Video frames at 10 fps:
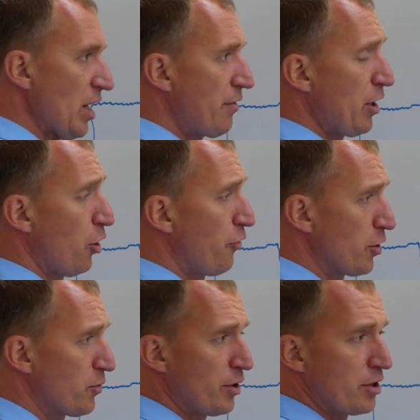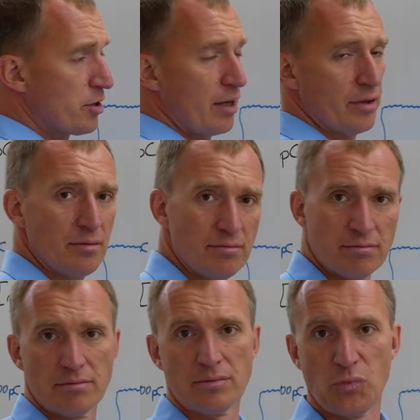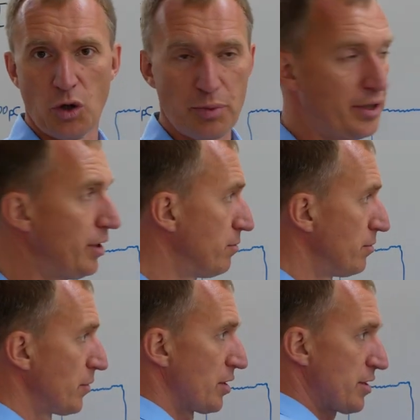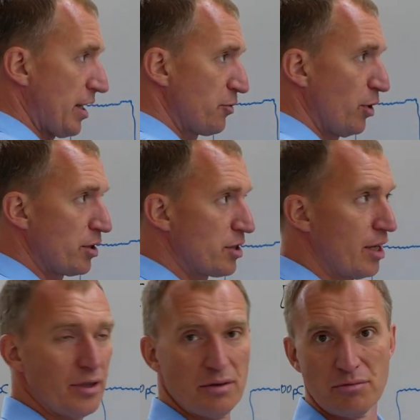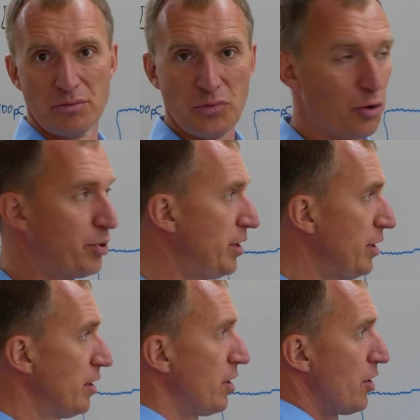We had our first voltage level, no PD. Second voltage level, no PD.